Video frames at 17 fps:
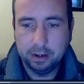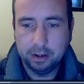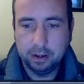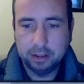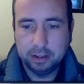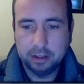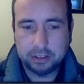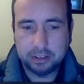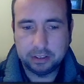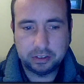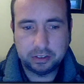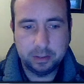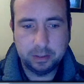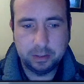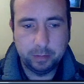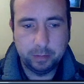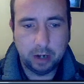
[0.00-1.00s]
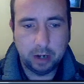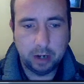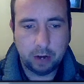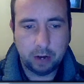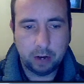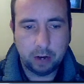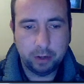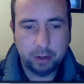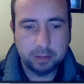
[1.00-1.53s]
The simple
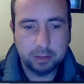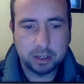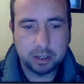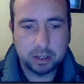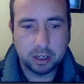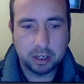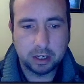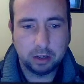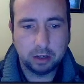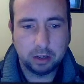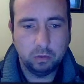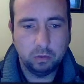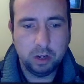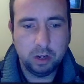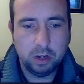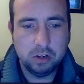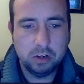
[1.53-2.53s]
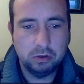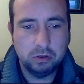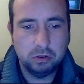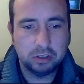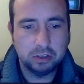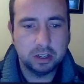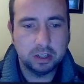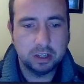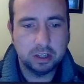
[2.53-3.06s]
arithmetic we used
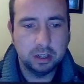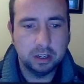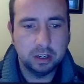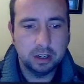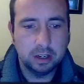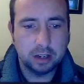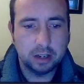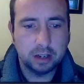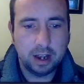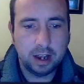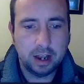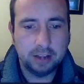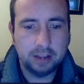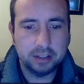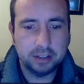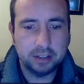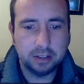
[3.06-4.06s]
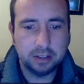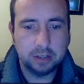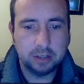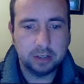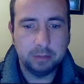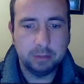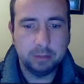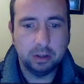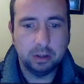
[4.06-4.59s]
as an
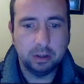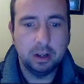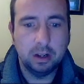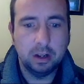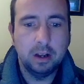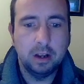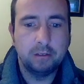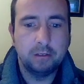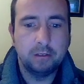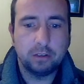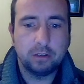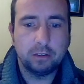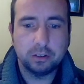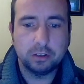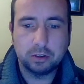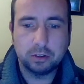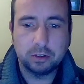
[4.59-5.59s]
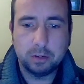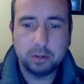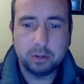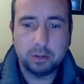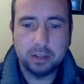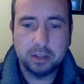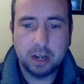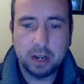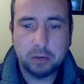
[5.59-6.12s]
example for the scripting
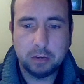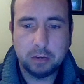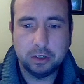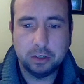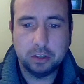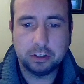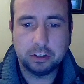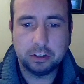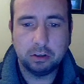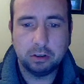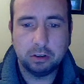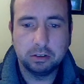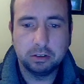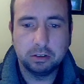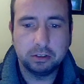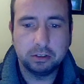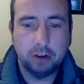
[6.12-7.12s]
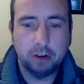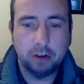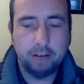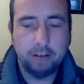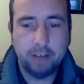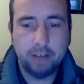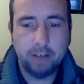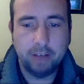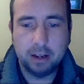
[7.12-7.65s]
language is also a
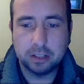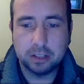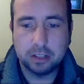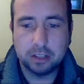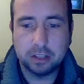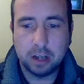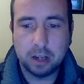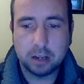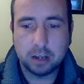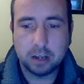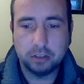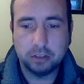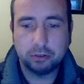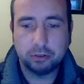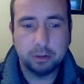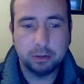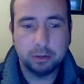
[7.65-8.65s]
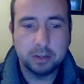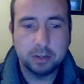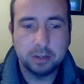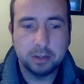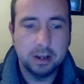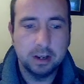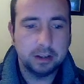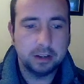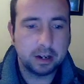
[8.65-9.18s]
valid locking script
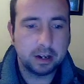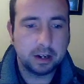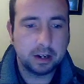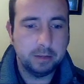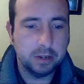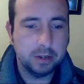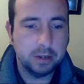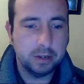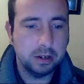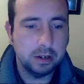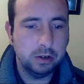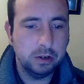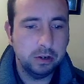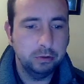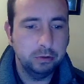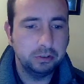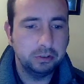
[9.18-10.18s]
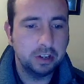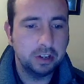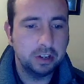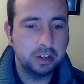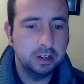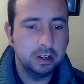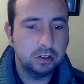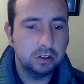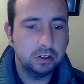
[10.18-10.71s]
that can be used
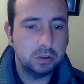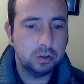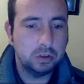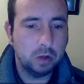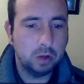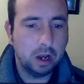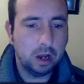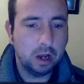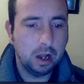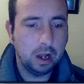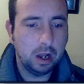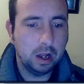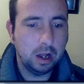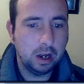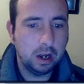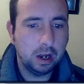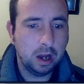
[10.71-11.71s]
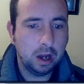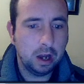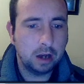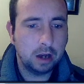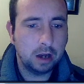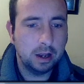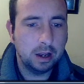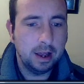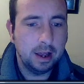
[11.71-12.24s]
to lock
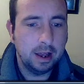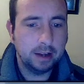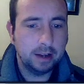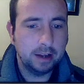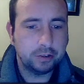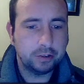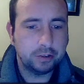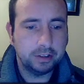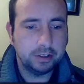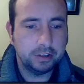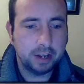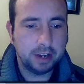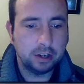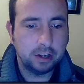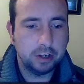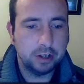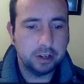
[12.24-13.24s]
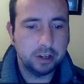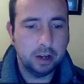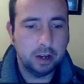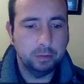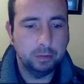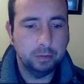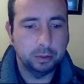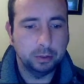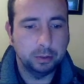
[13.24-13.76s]
a transaction
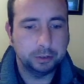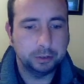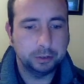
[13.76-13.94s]
output.